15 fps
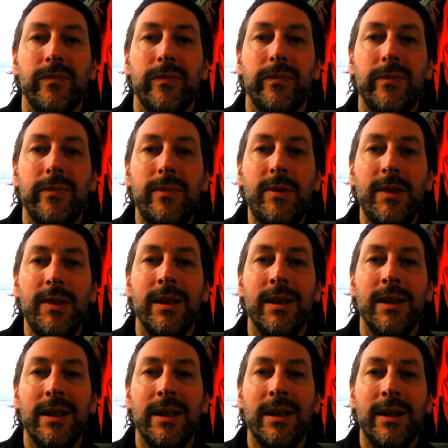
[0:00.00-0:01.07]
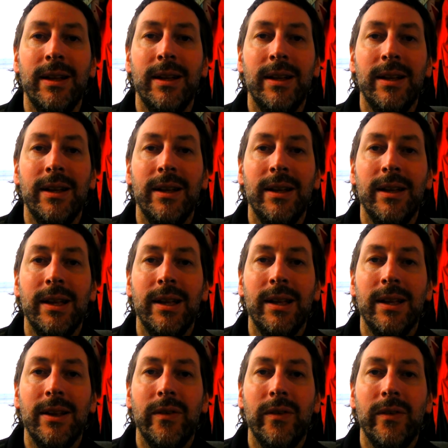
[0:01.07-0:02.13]

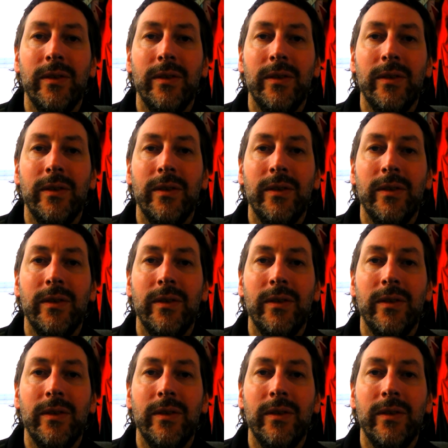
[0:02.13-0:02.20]
(silence)